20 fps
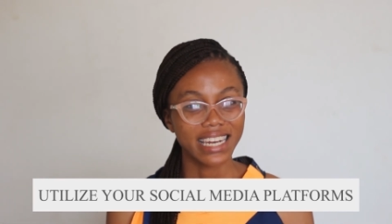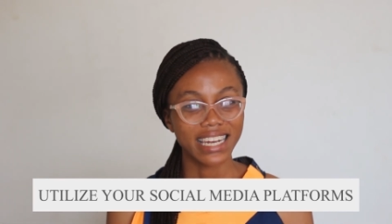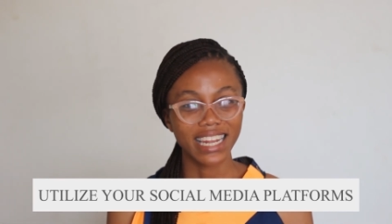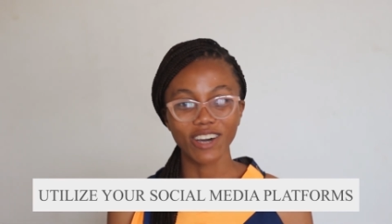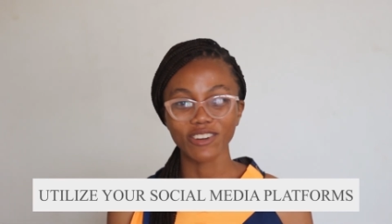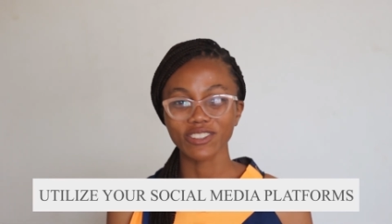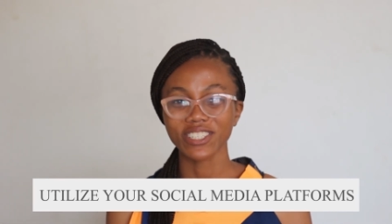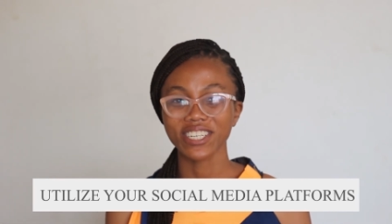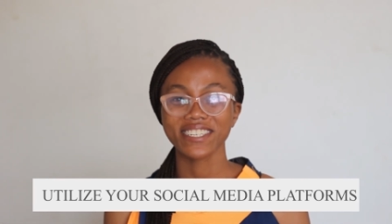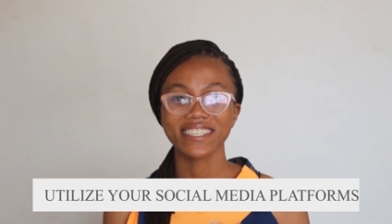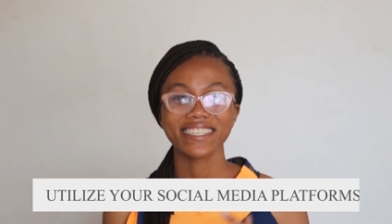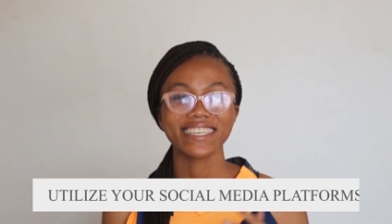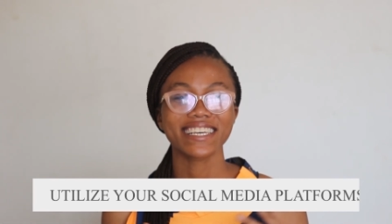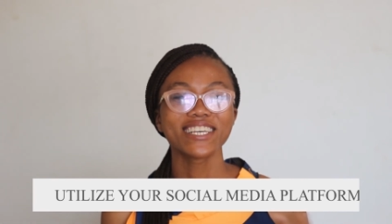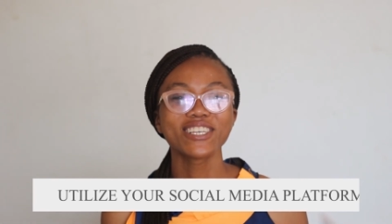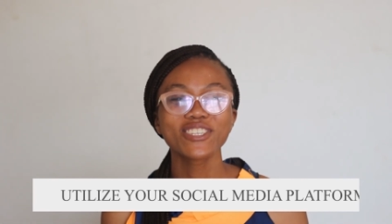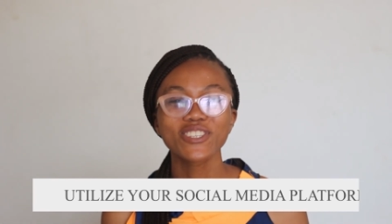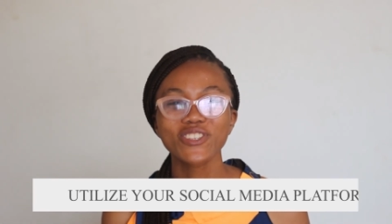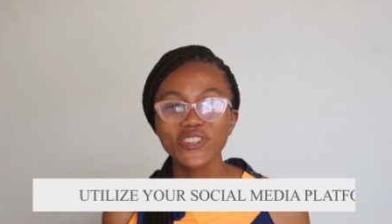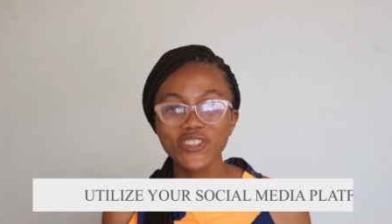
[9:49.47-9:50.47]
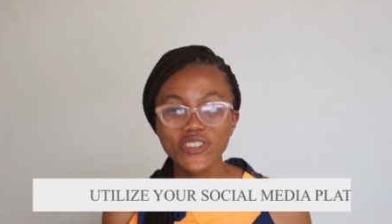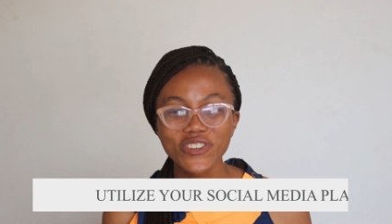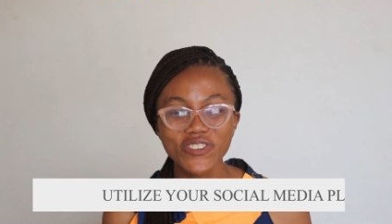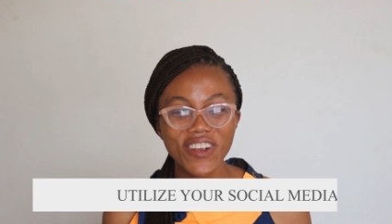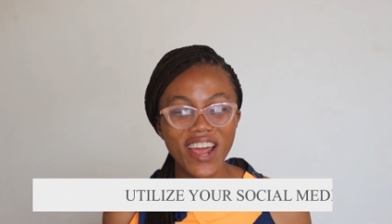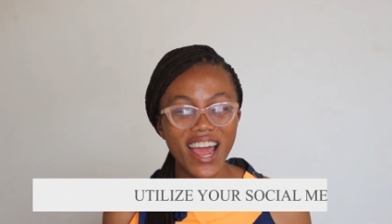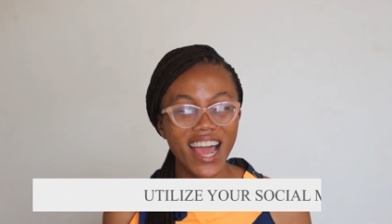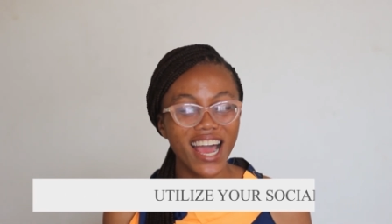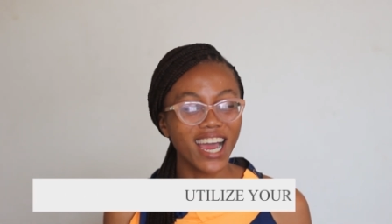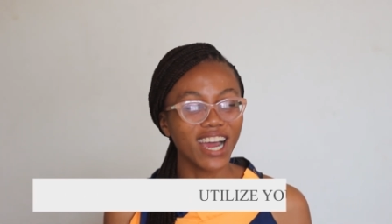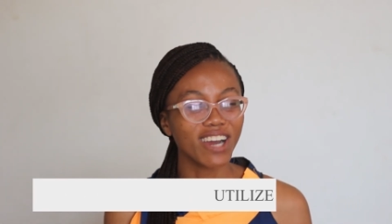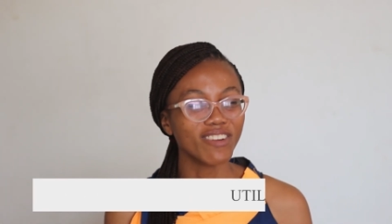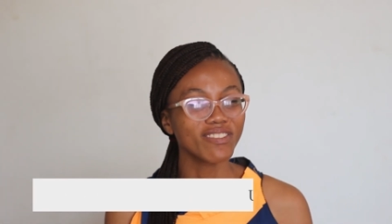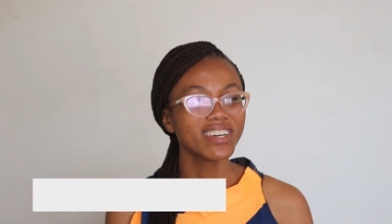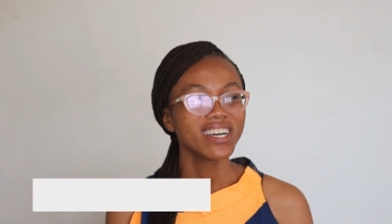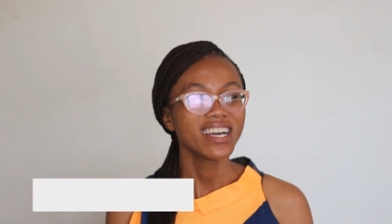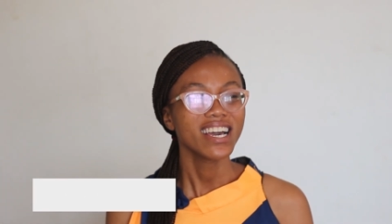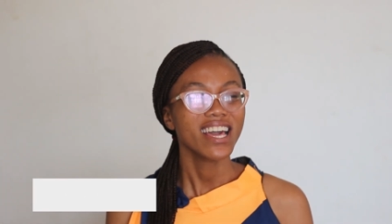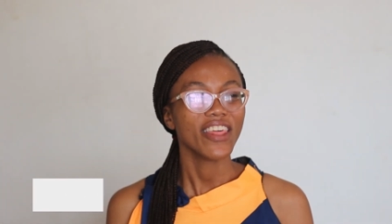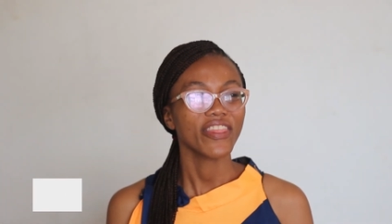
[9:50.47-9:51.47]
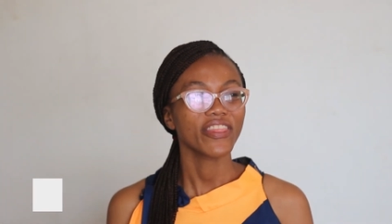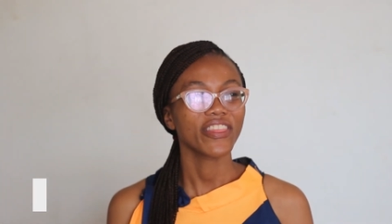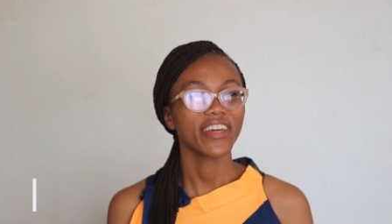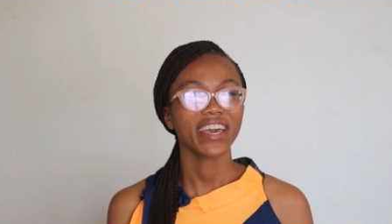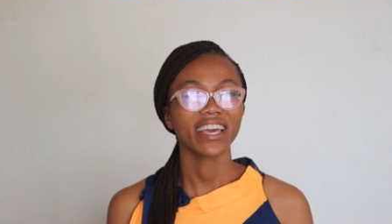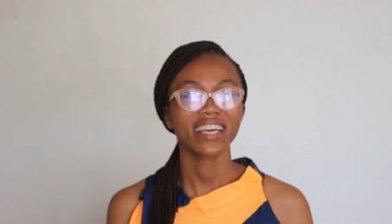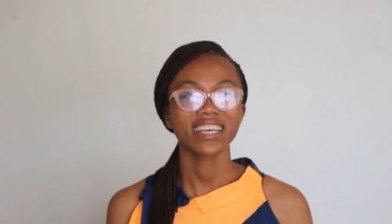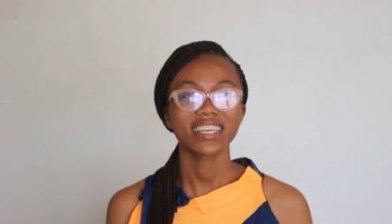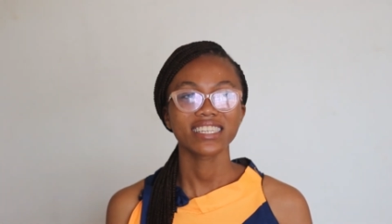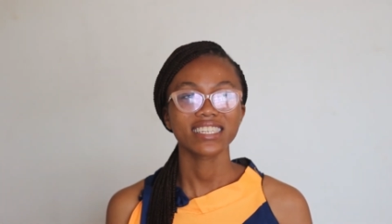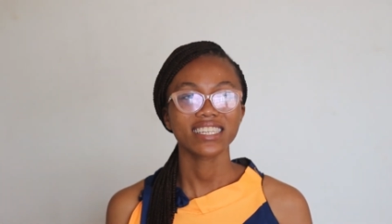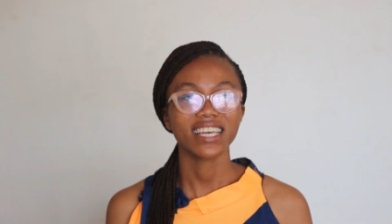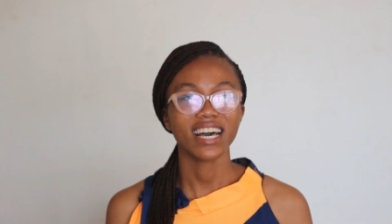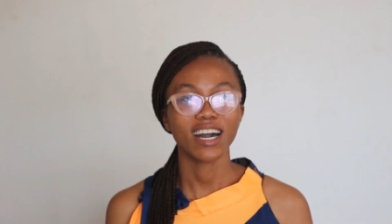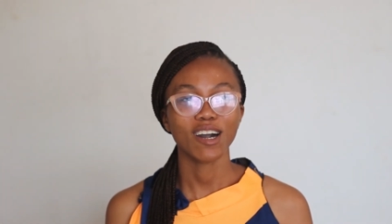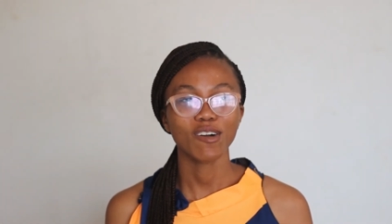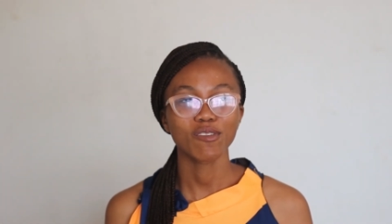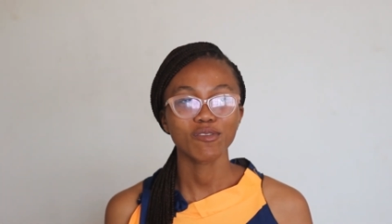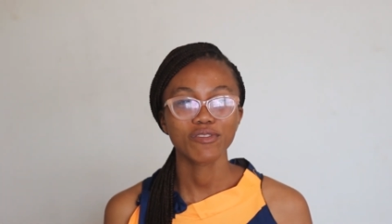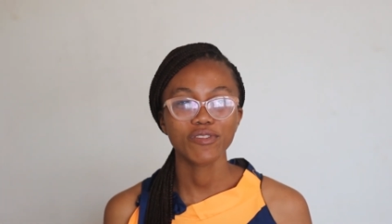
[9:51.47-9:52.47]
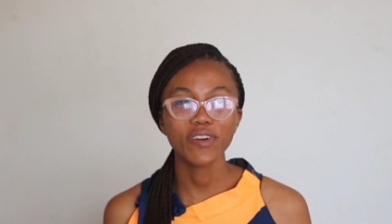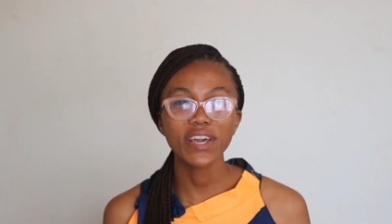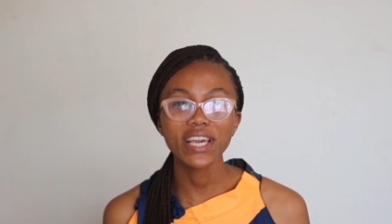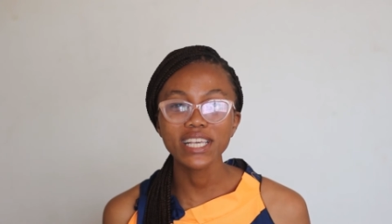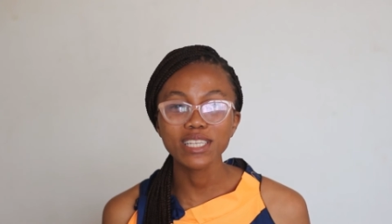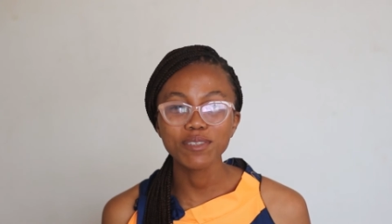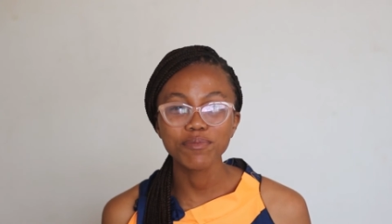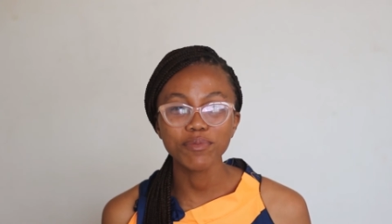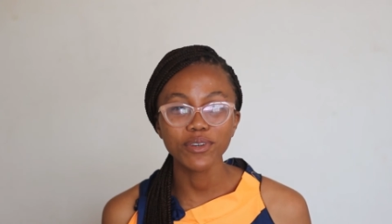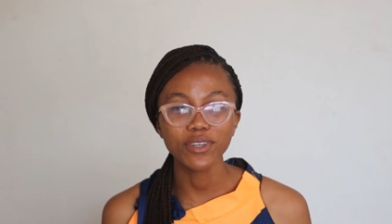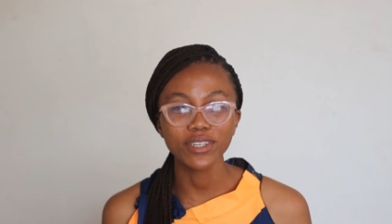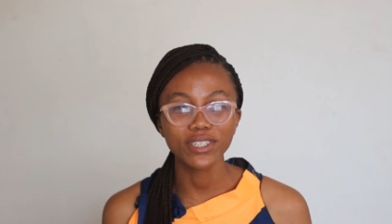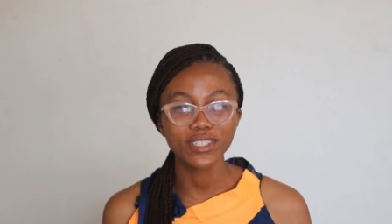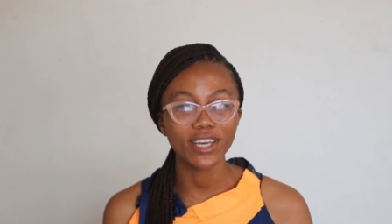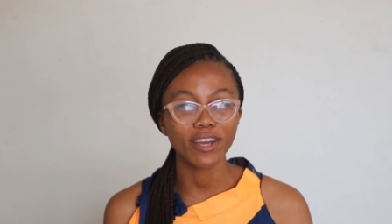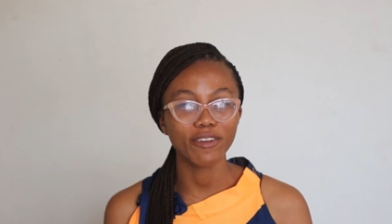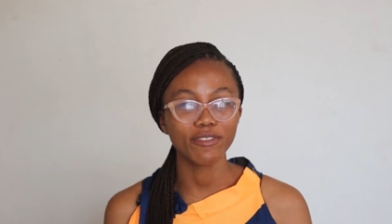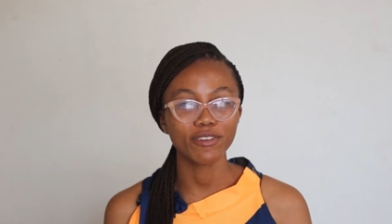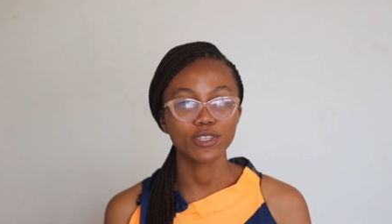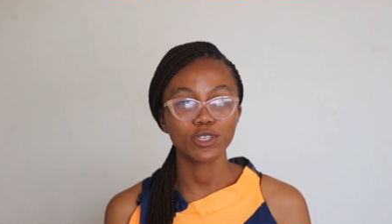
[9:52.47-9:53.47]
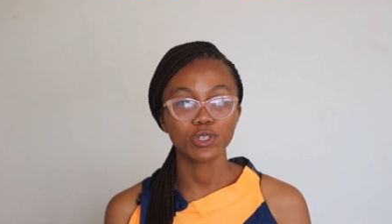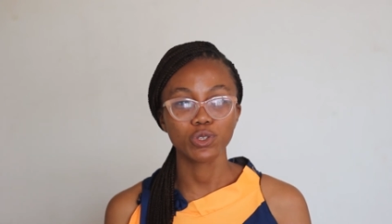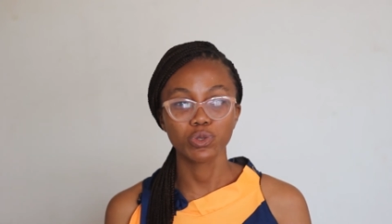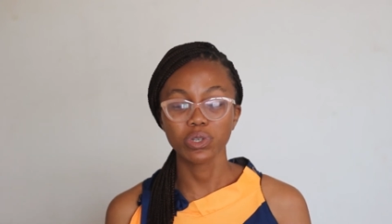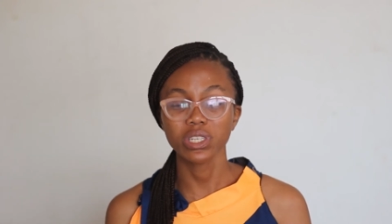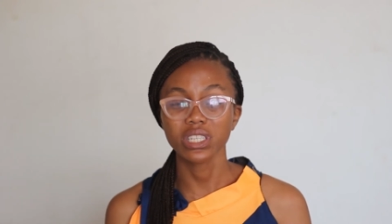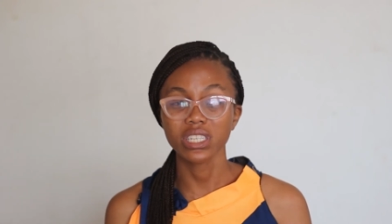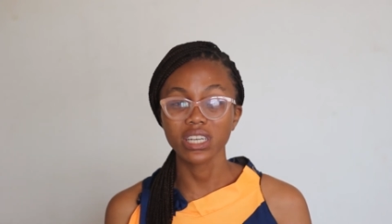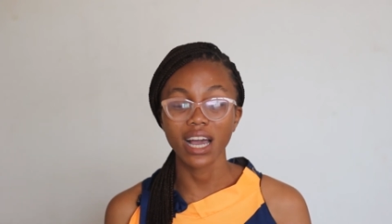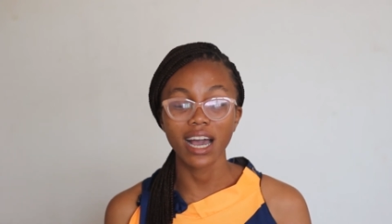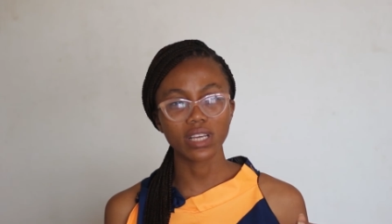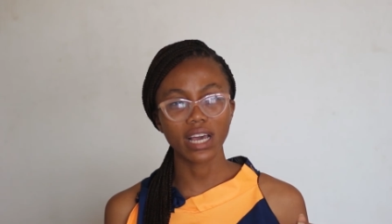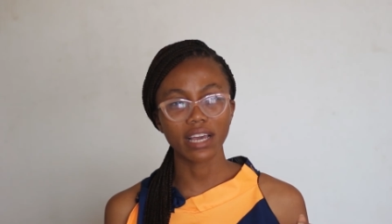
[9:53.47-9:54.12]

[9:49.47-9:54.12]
Now there's Instagram, there's Facebook, there is Twitter.